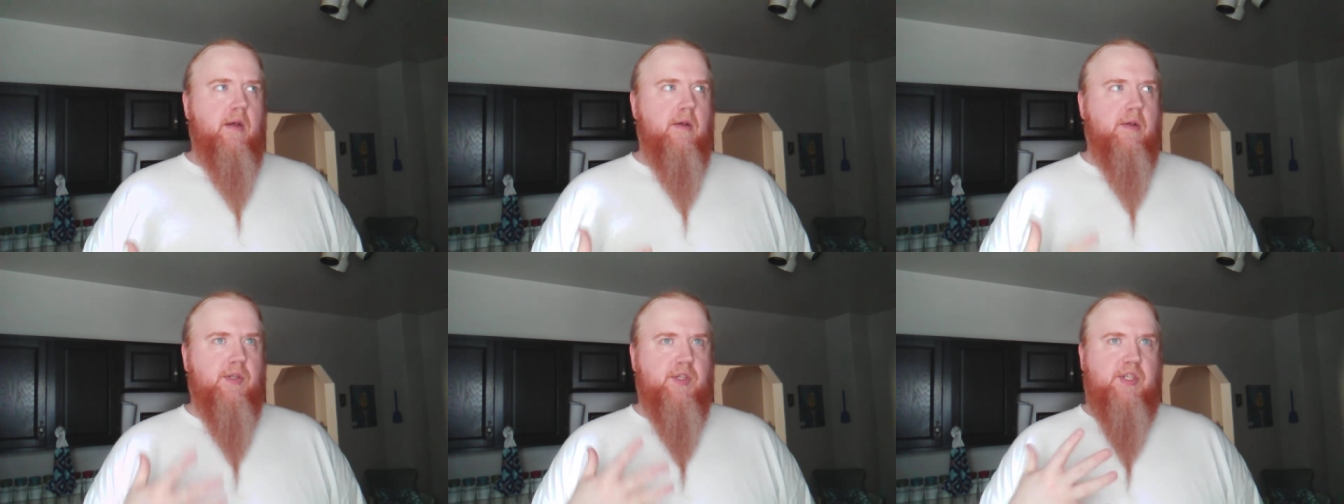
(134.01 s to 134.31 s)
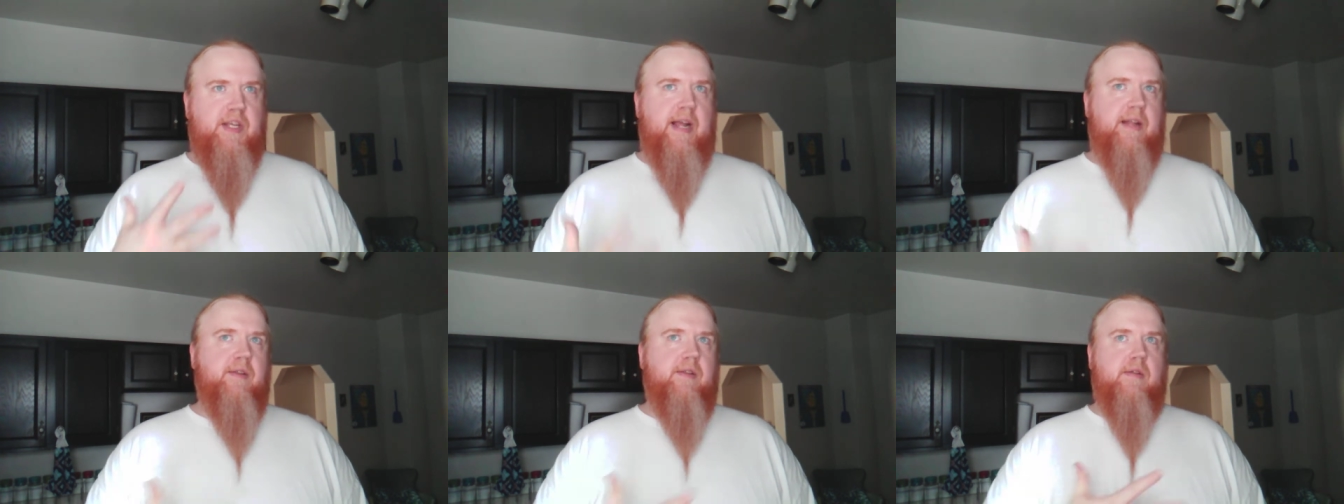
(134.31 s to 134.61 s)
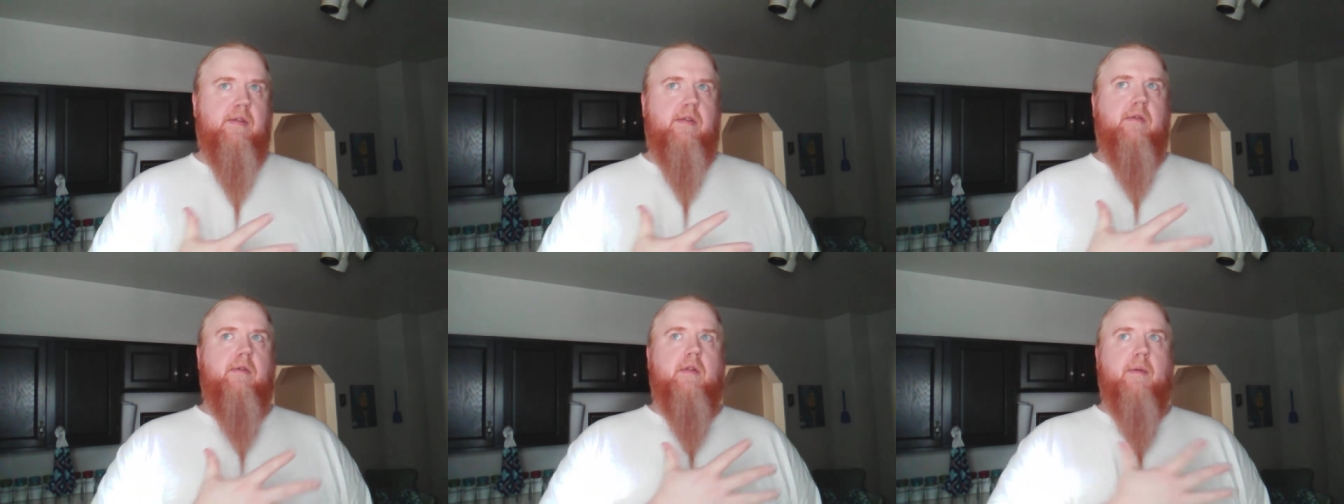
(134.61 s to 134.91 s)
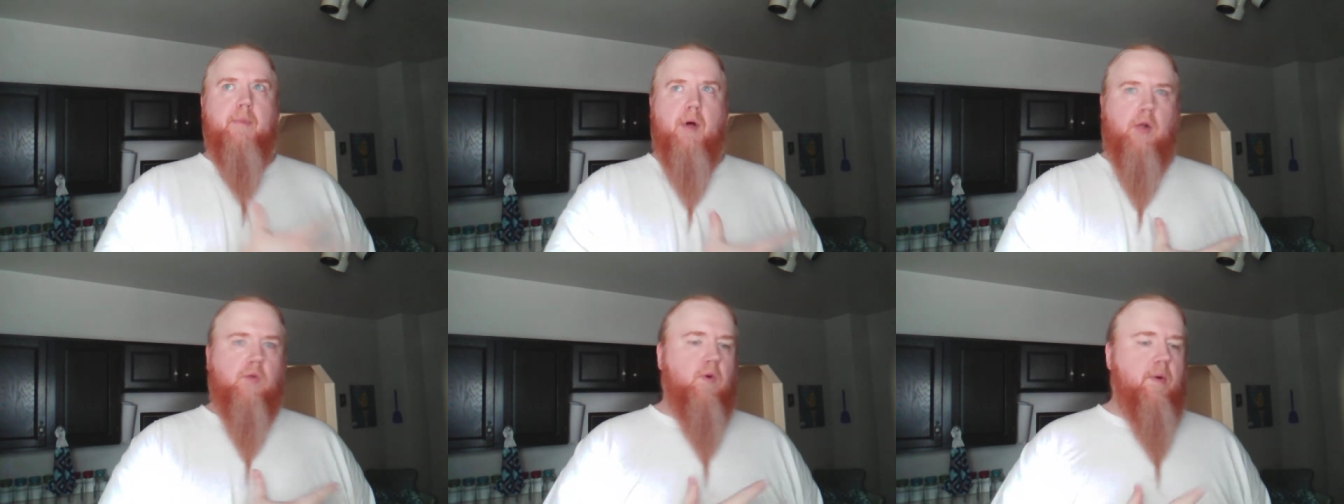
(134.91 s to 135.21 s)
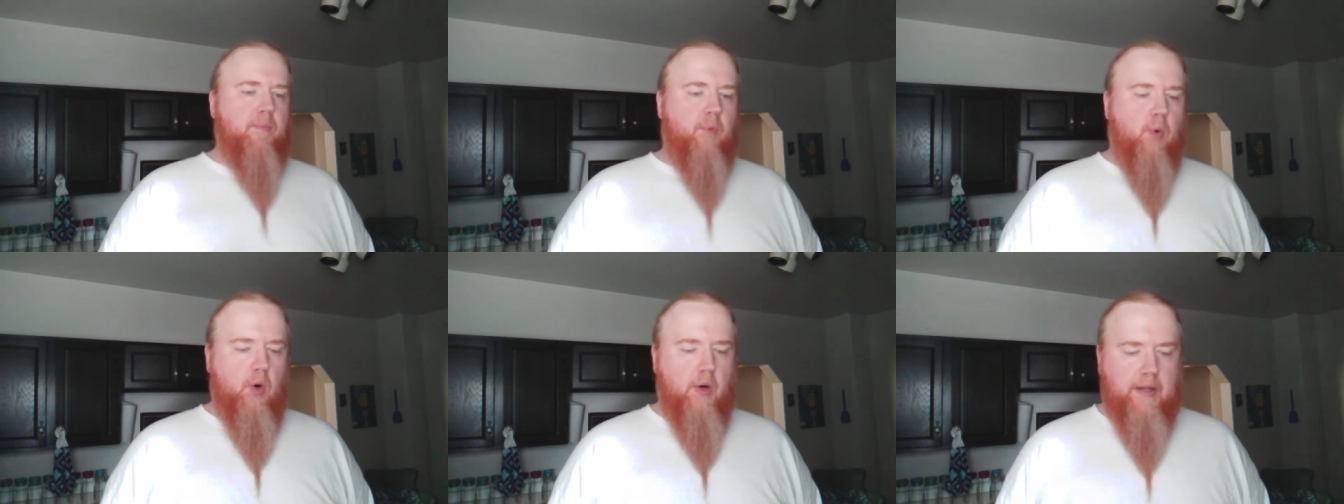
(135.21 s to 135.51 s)
since the Mueller
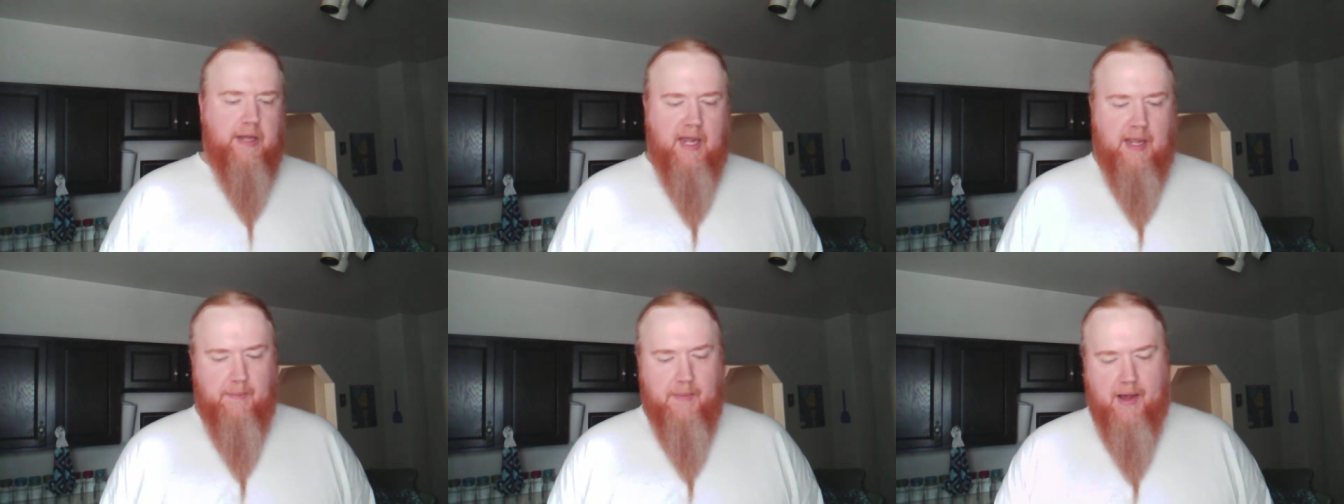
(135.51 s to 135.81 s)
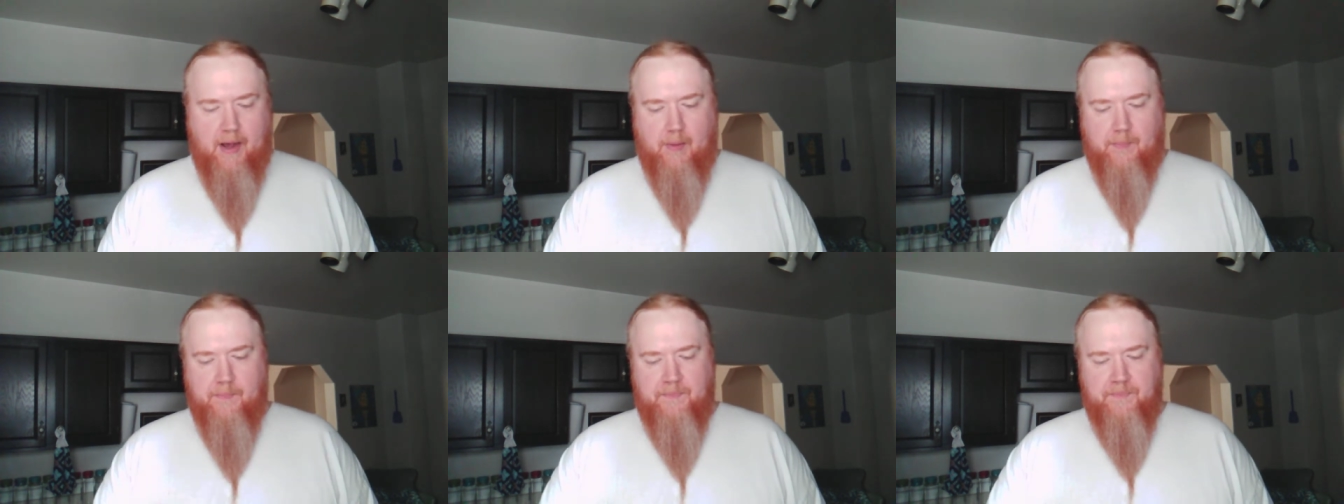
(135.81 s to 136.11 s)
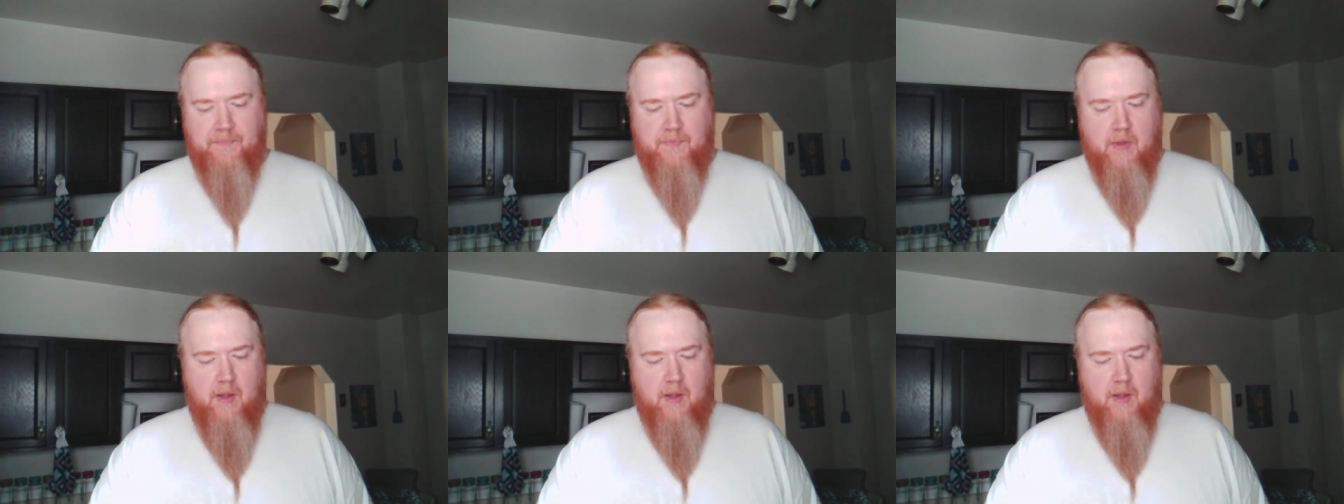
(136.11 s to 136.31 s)
report came out.